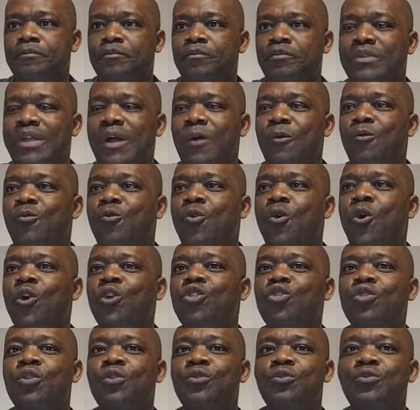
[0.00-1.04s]
than
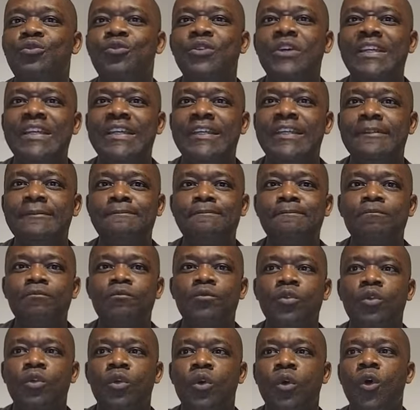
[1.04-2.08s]
what you're feeling
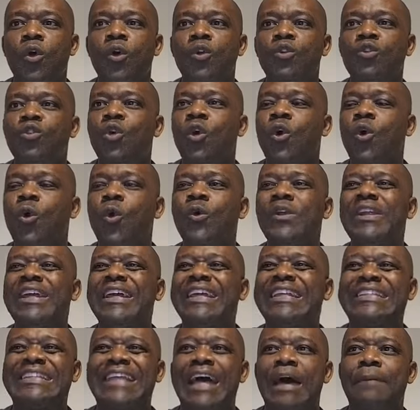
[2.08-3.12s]
or your own
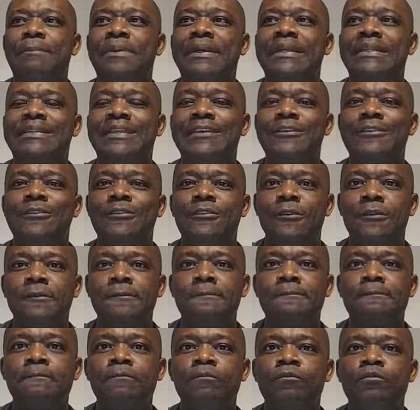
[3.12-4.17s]
interpretation
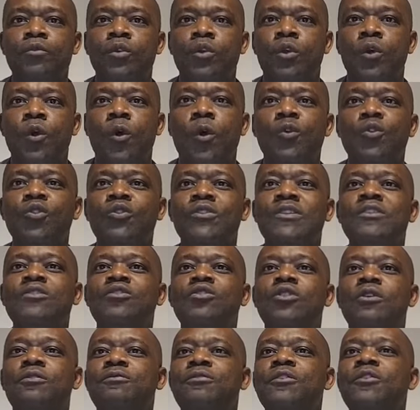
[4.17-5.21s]
or using
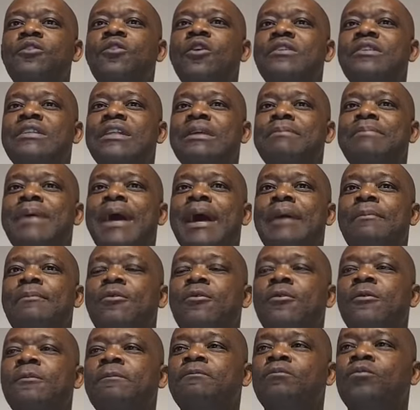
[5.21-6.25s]
some figures in the
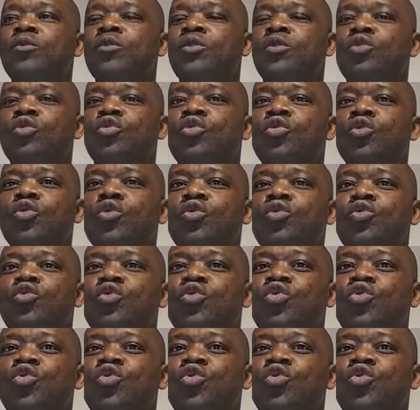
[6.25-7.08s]
Bible to, to